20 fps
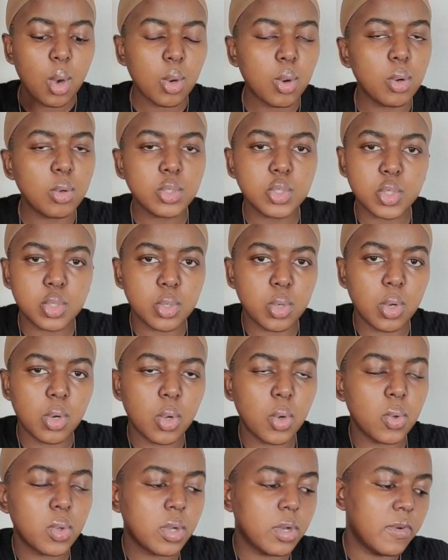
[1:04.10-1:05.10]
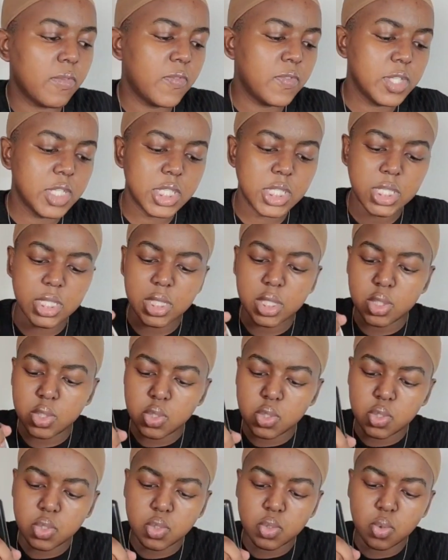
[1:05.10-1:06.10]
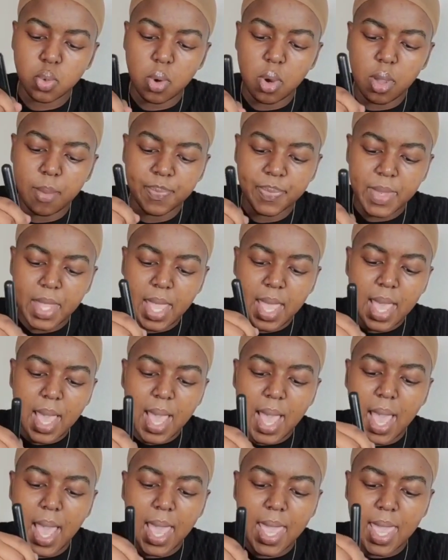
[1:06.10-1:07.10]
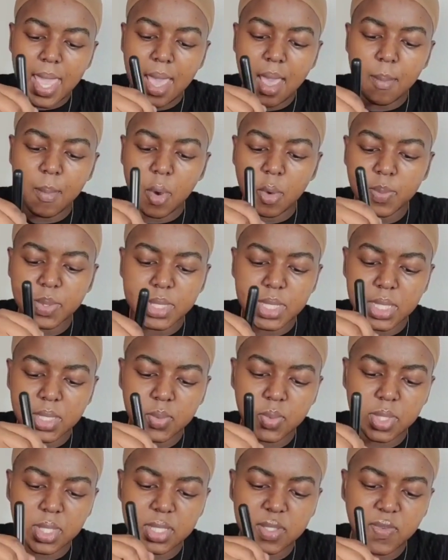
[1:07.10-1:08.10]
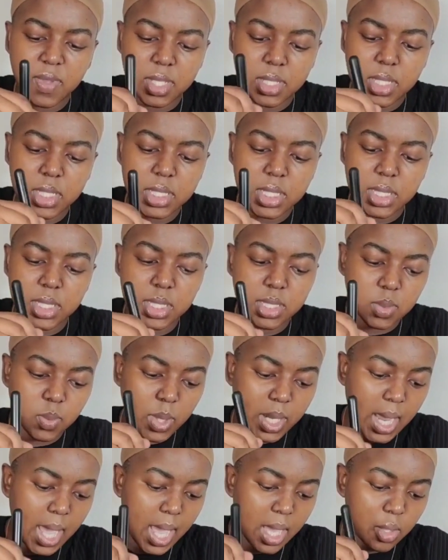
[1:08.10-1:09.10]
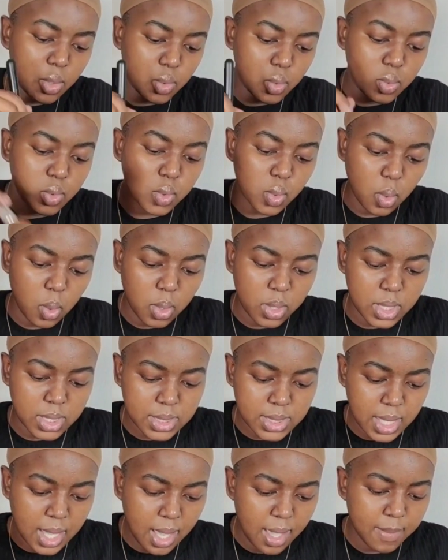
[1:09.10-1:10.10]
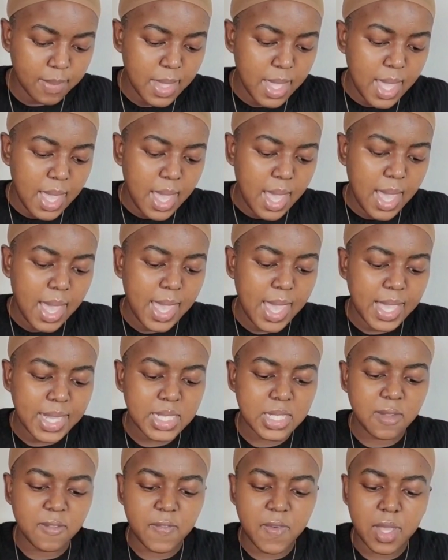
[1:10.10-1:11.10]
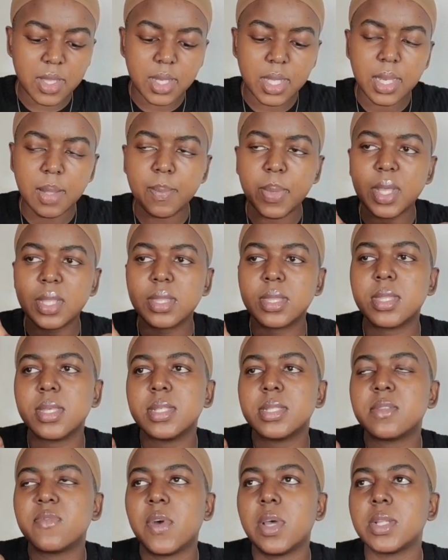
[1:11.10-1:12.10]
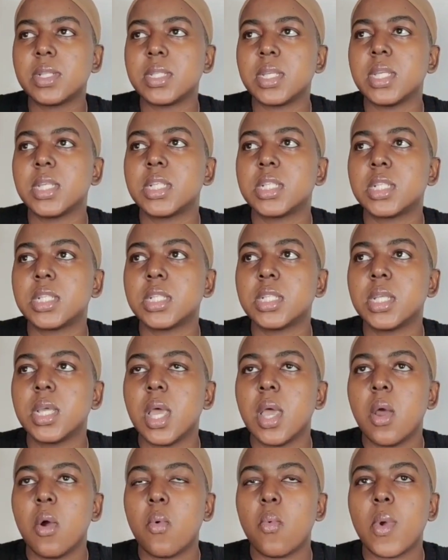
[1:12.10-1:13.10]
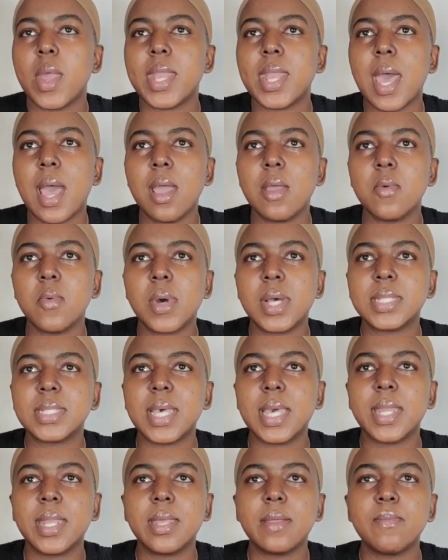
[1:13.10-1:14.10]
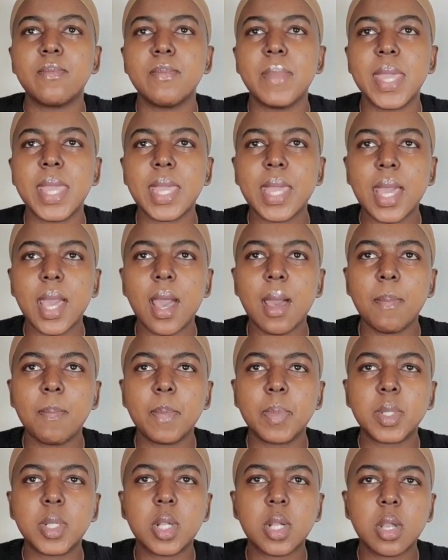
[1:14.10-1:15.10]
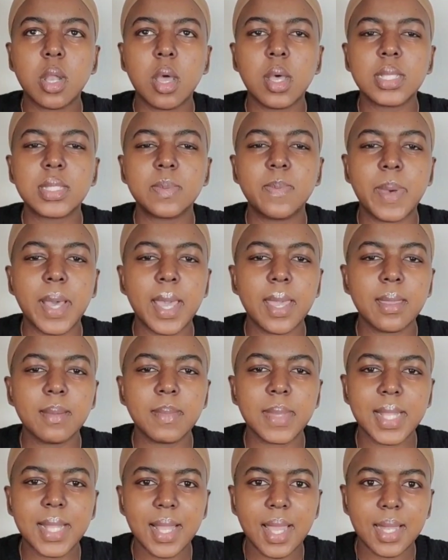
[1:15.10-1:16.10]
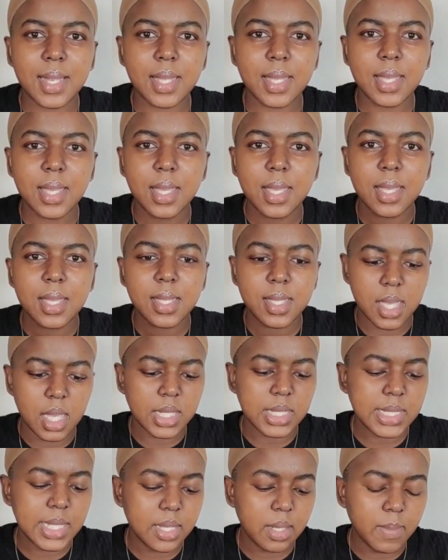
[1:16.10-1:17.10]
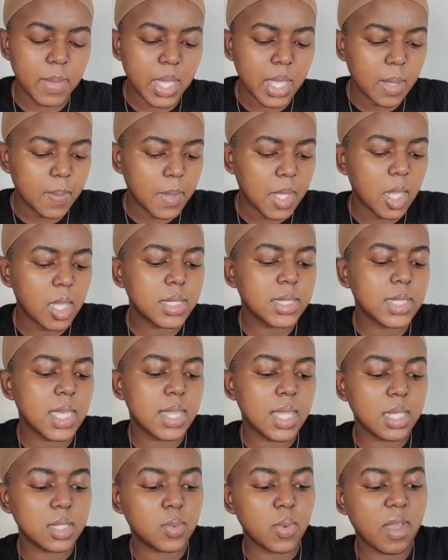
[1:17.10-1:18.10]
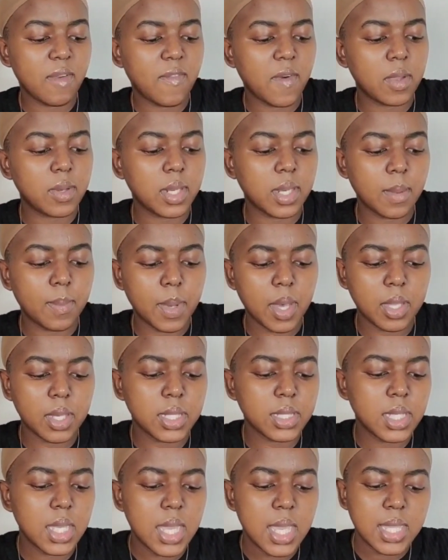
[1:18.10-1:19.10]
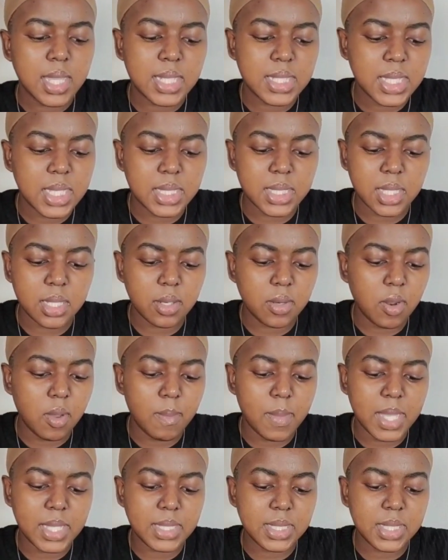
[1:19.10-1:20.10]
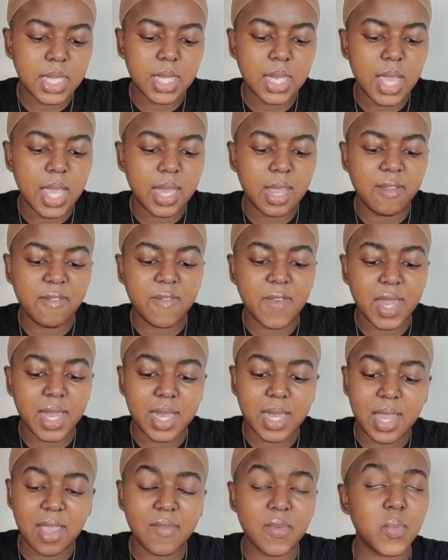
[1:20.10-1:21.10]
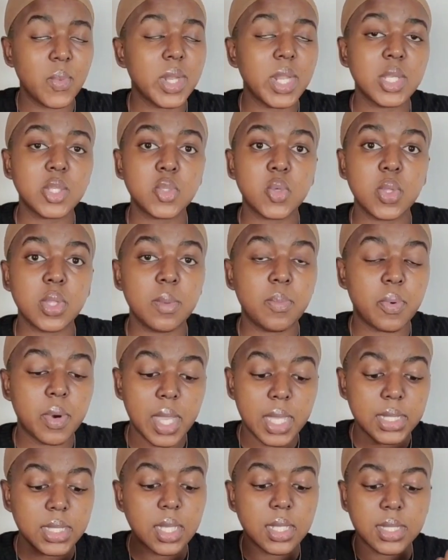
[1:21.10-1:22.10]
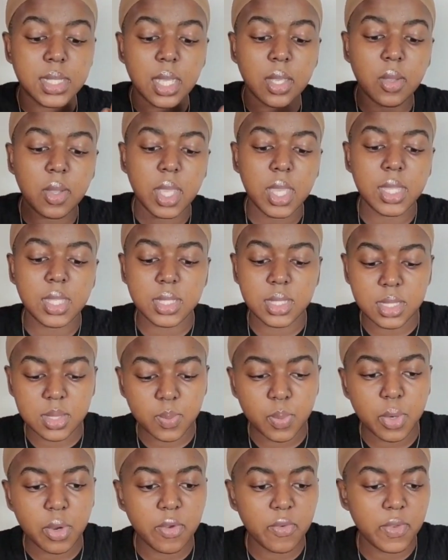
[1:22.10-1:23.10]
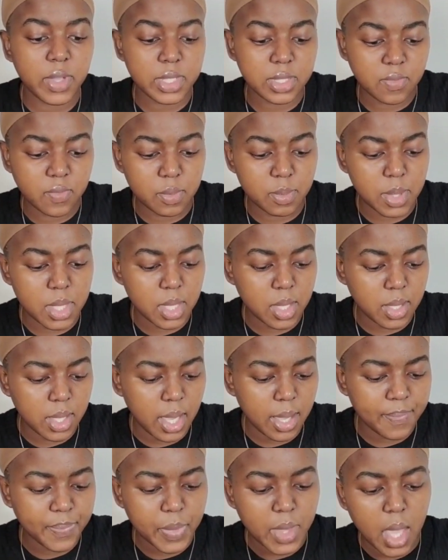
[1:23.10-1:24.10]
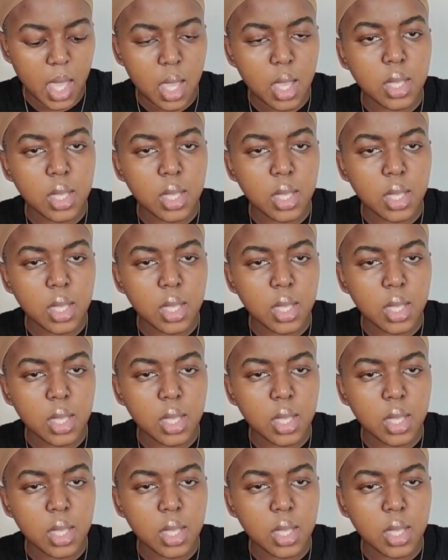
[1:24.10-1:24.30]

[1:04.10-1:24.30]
or go to your local S.H.E store. I am obsessed with this foundation. This is what I use all the time. I actually found out about this foundation when I was at a makeup class by Mitlali. Yeah, she had a makeup class, and that's where I found out about it. They tested it on my skin and I fell in love, and when I saw the price I was like, okay, this is perfect for me. Okay,